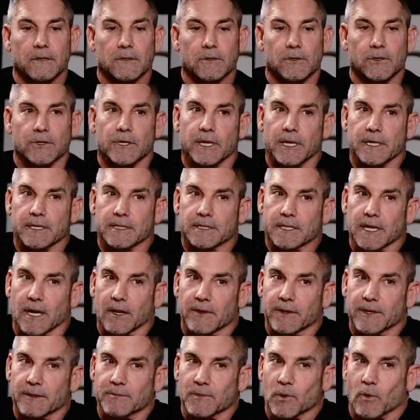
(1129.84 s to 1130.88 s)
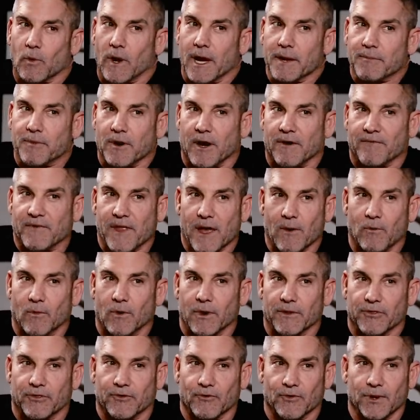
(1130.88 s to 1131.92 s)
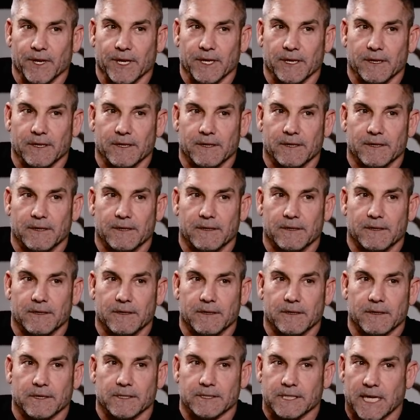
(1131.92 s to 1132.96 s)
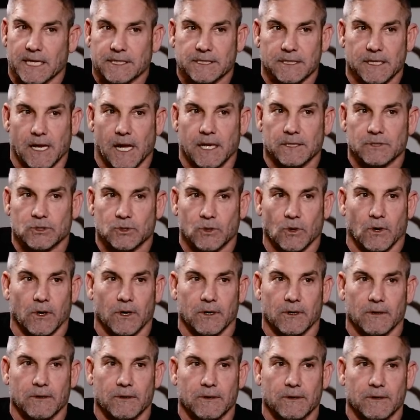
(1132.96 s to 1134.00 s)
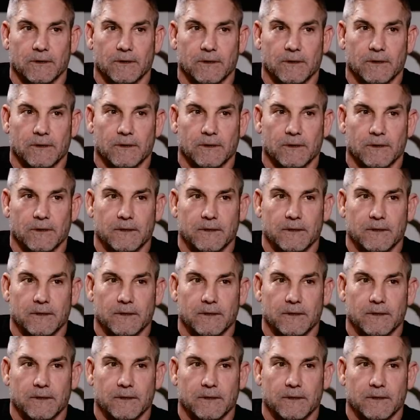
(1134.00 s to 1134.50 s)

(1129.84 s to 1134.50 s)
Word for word: you need to tell them to wipe off that one three because that's a non-starter. Mm-hmm.